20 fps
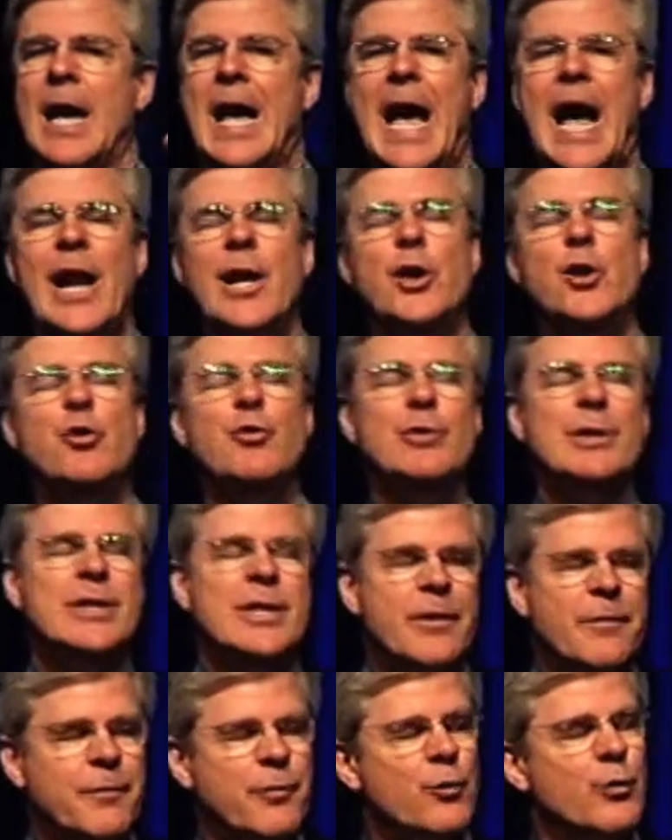How do you
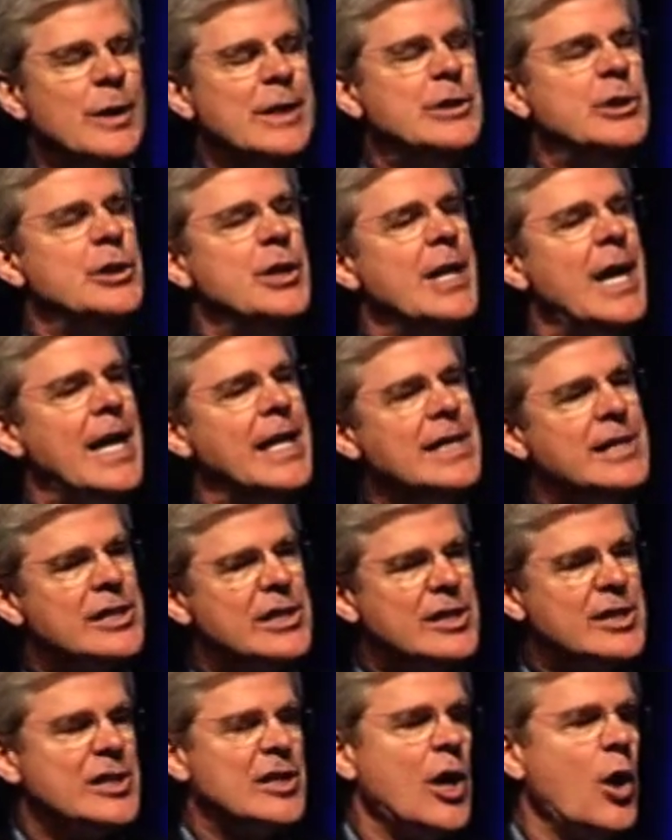differentiate
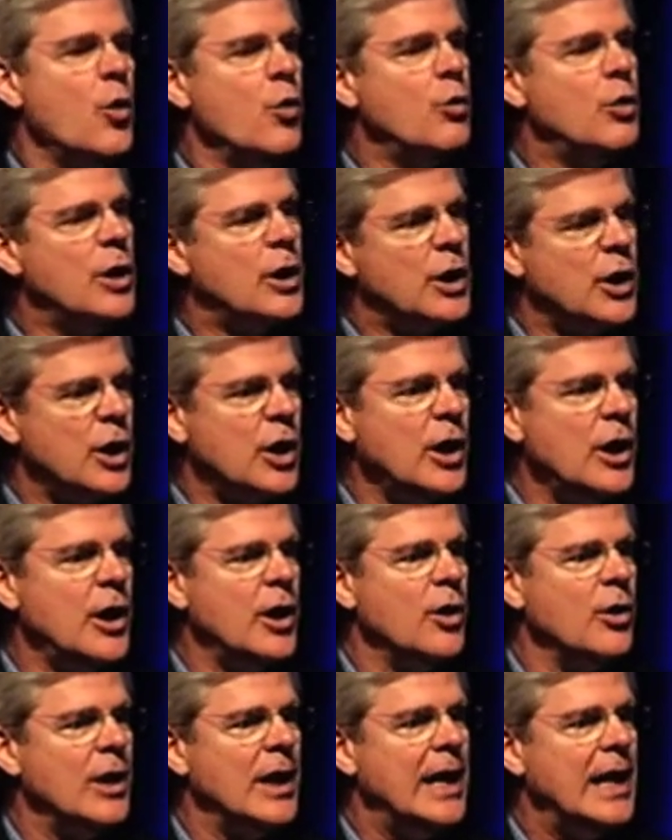so
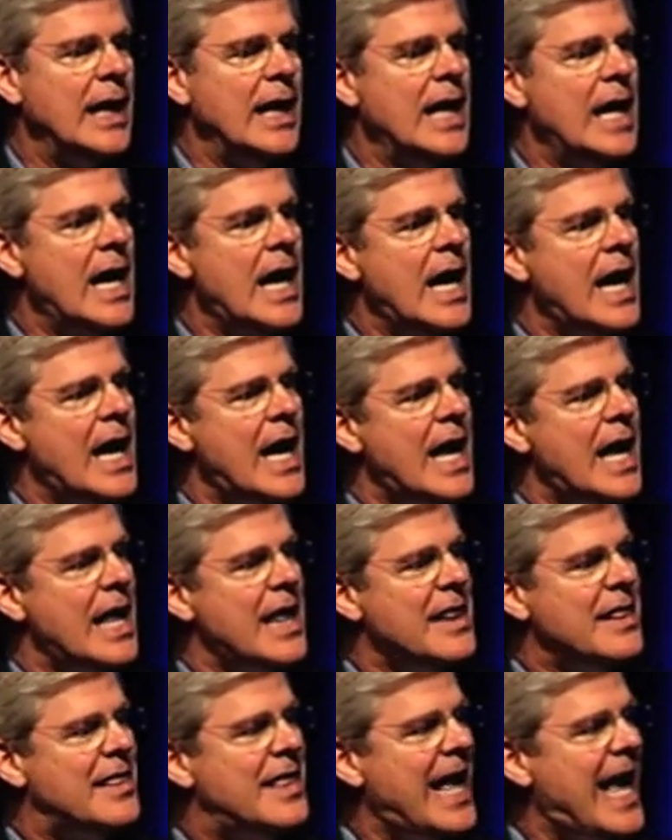clearly
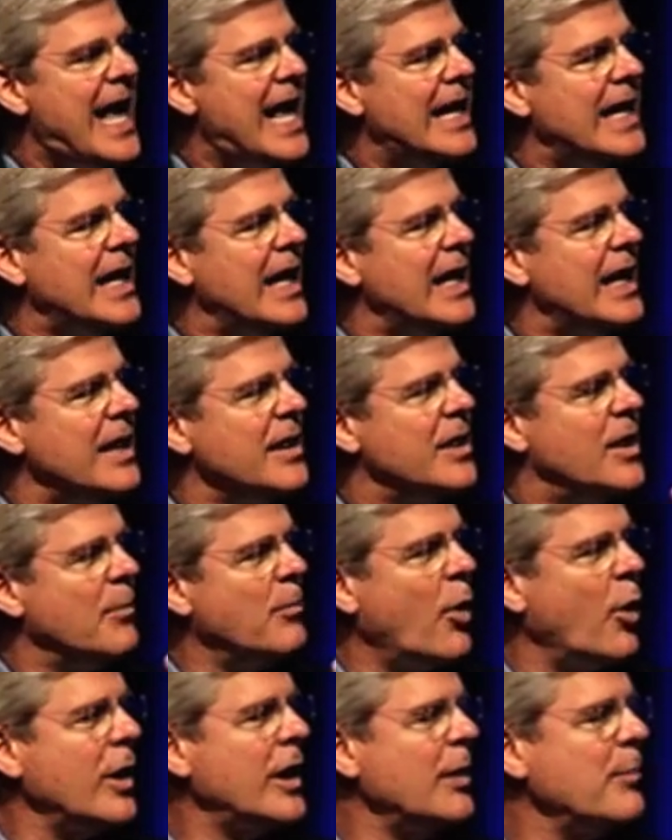that the
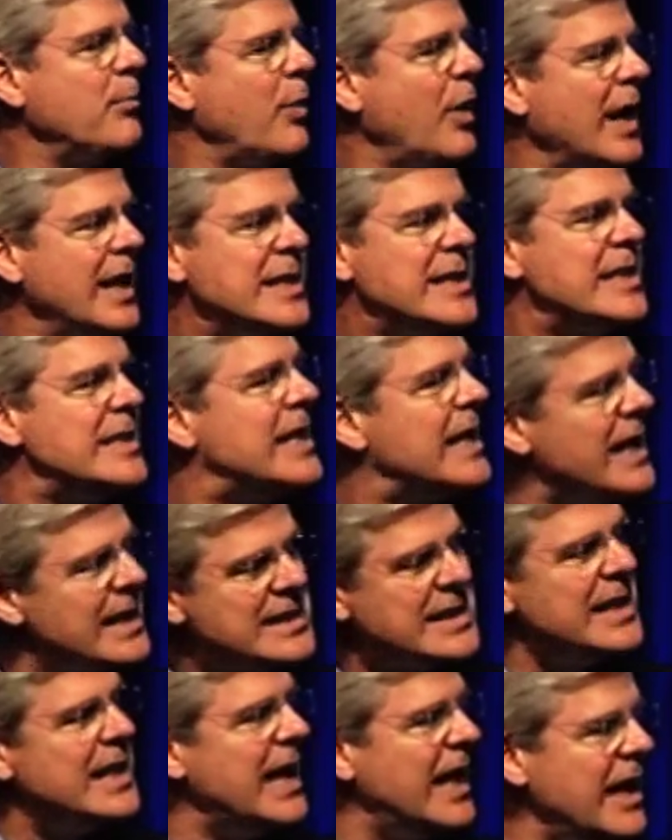marketplace
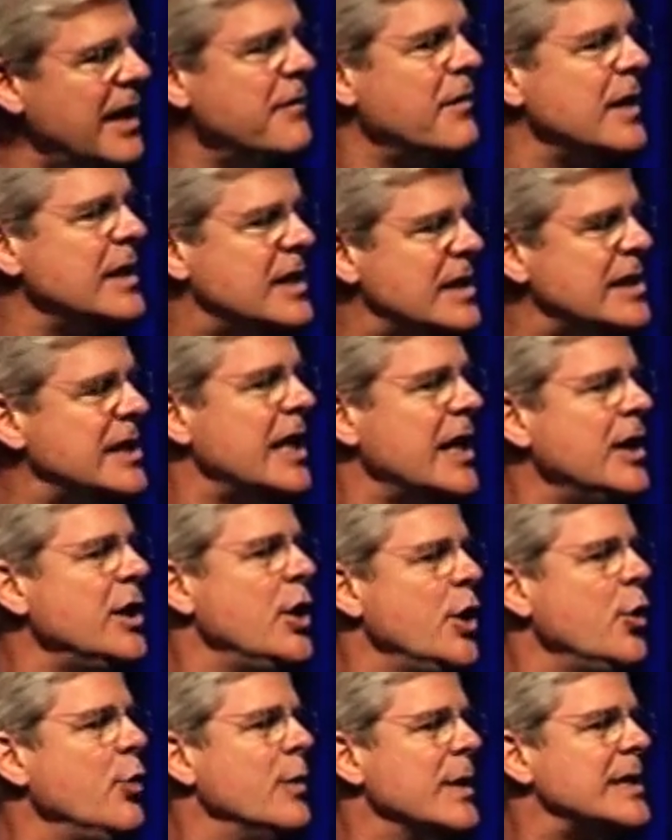doesn't even see
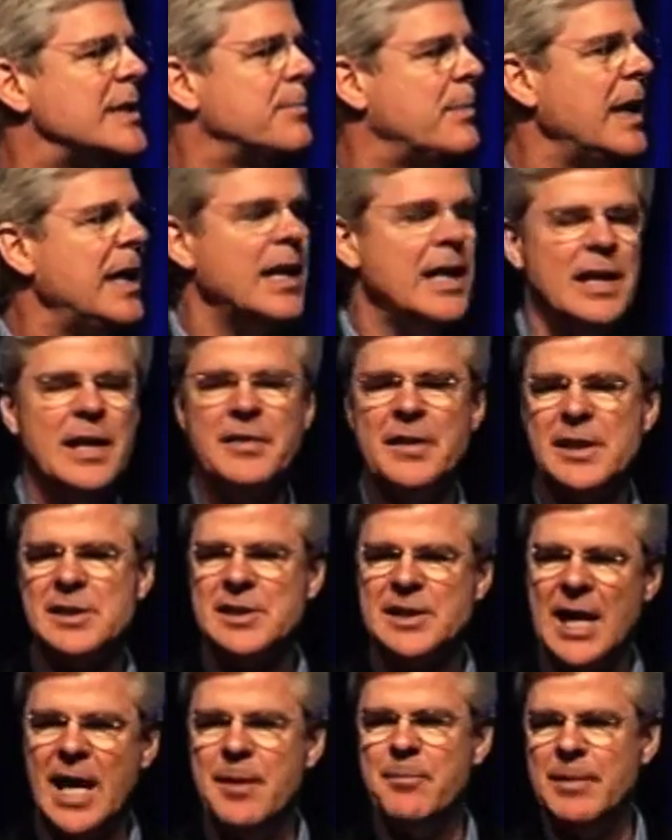you as being in the
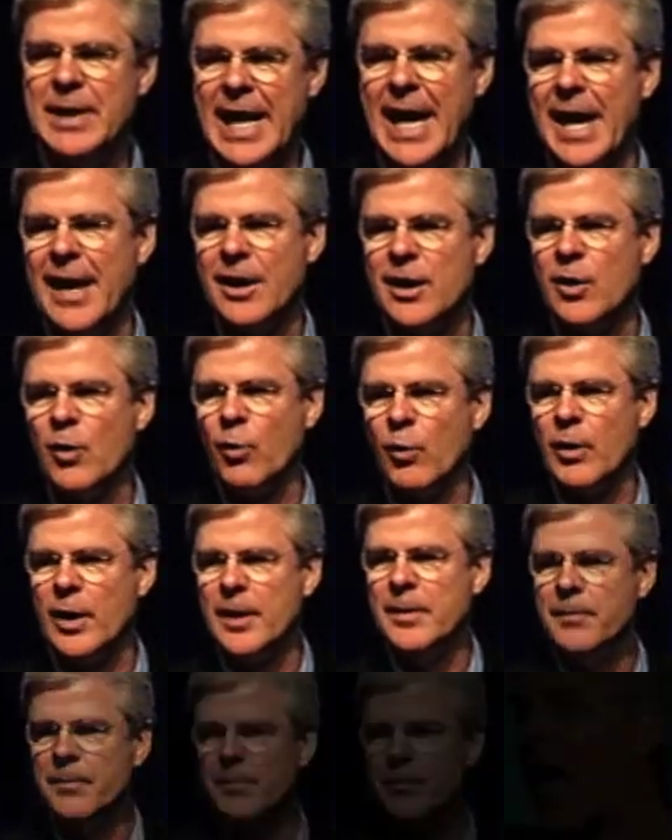same category?